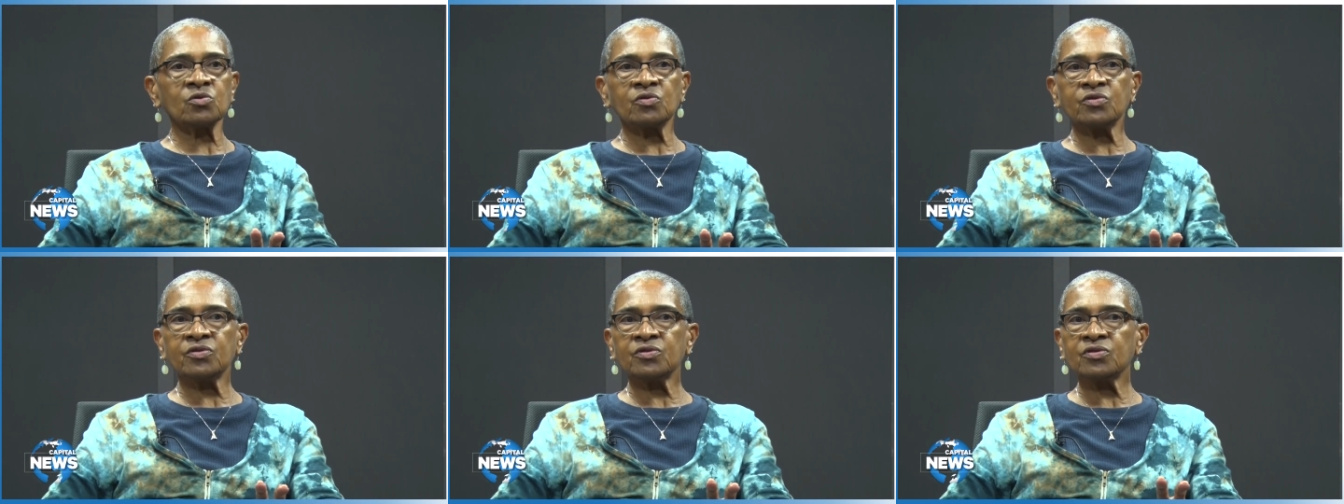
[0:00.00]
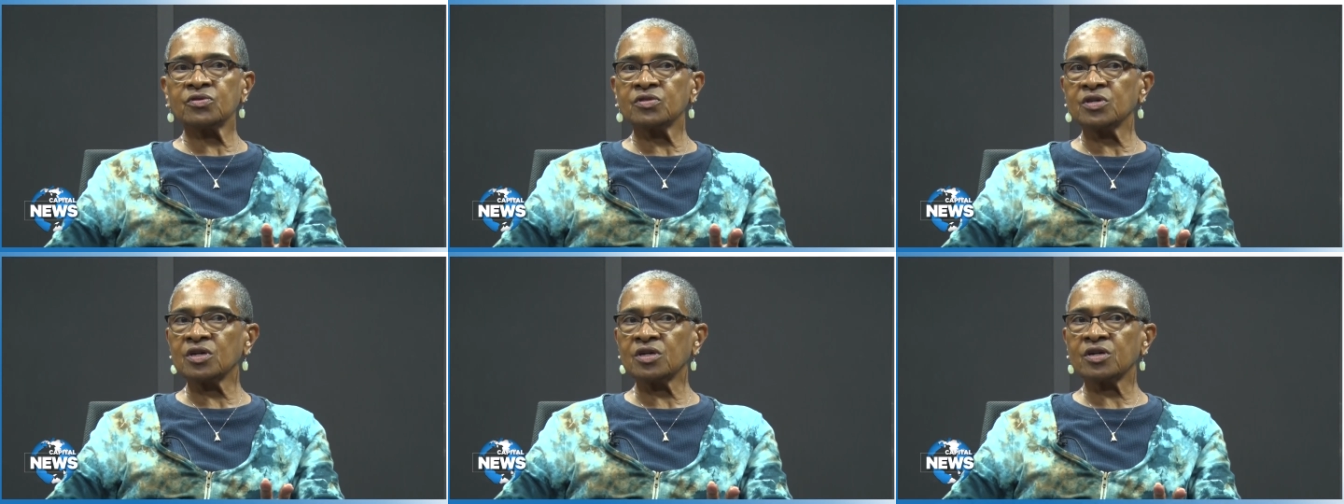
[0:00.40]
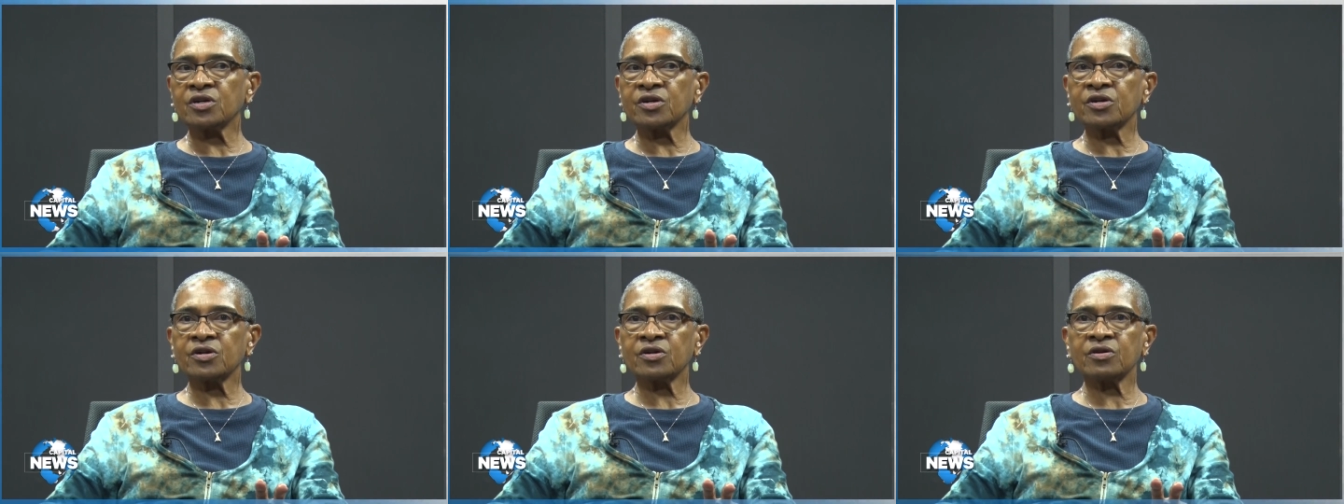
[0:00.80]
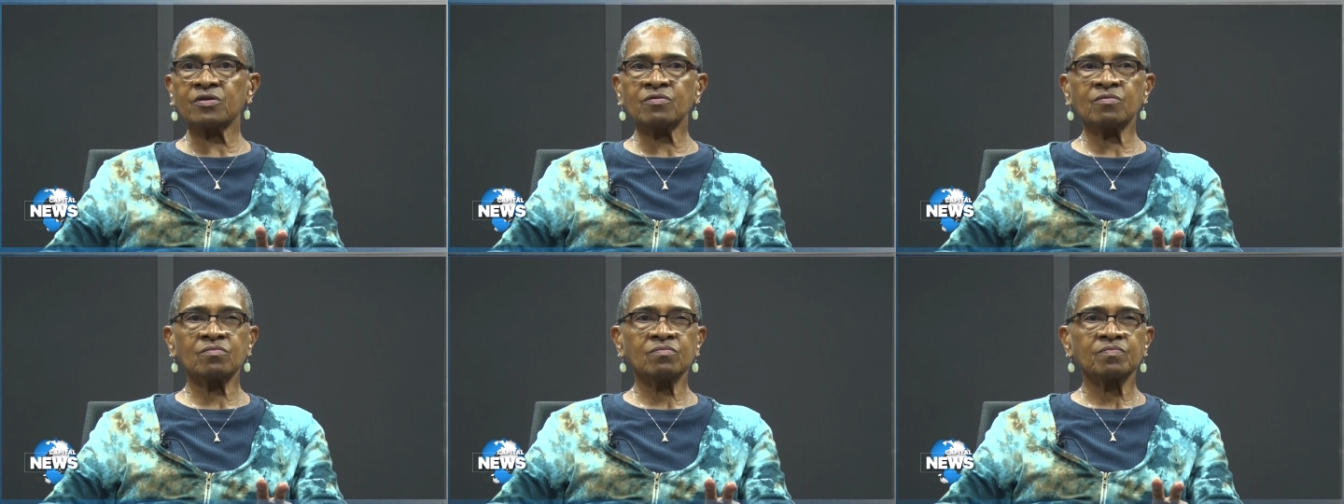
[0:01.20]

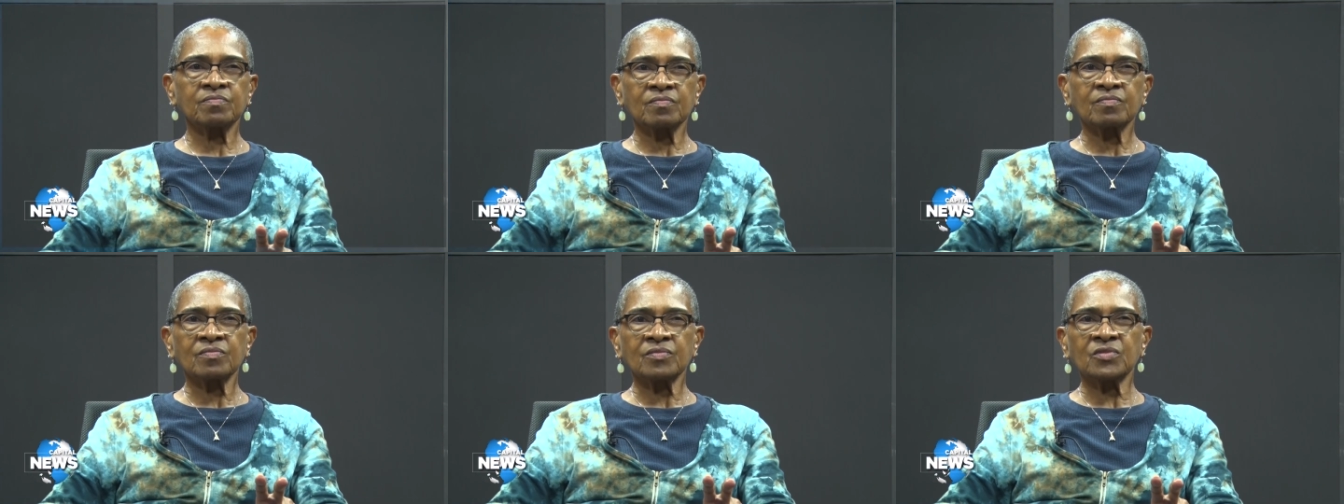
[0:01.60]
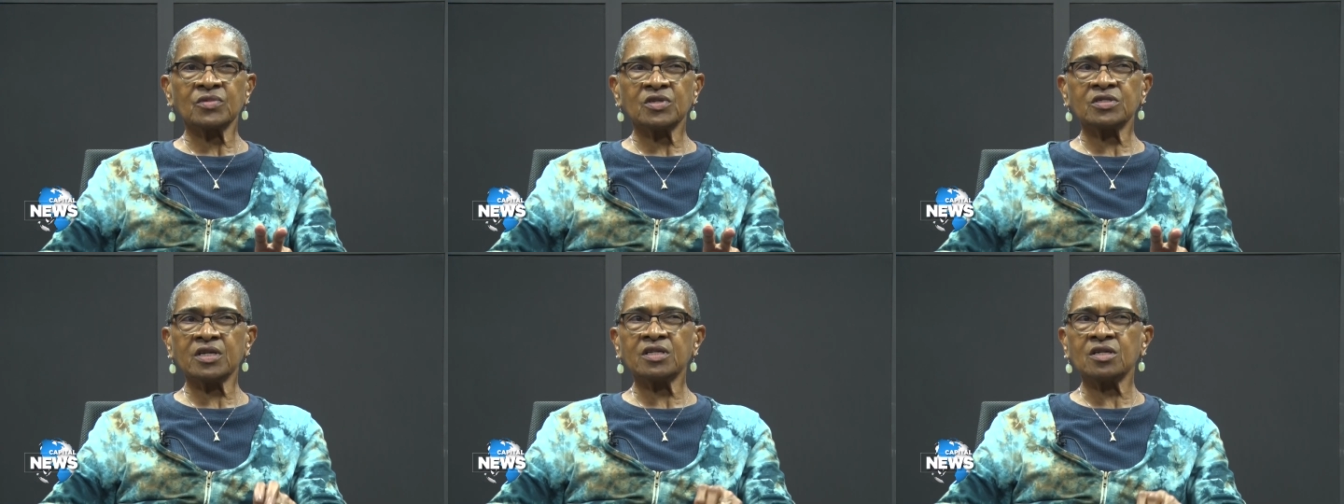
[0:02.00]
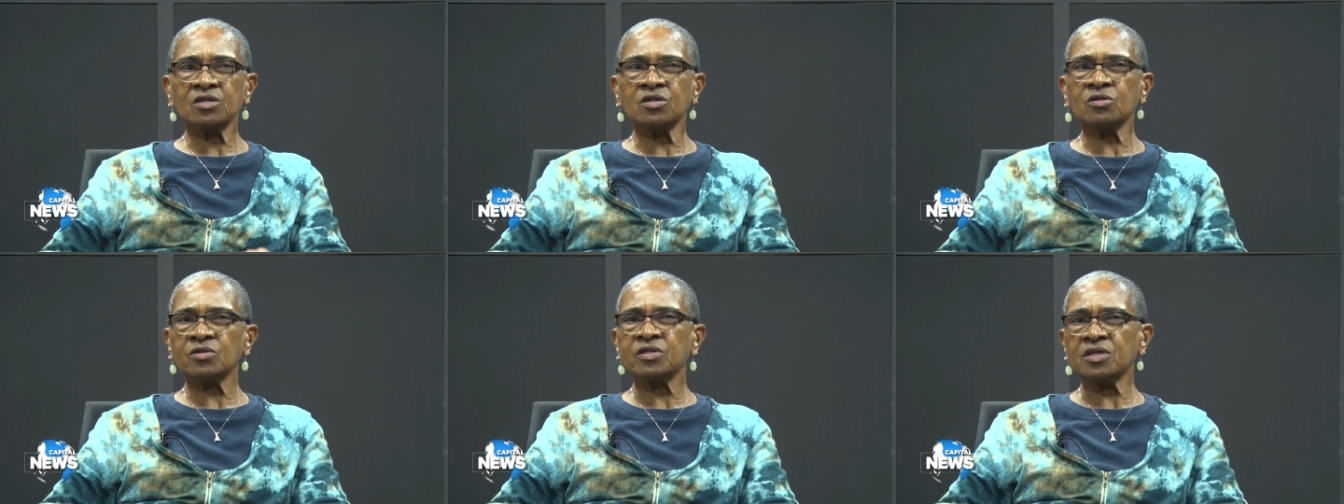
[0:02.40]
theater. It's at the little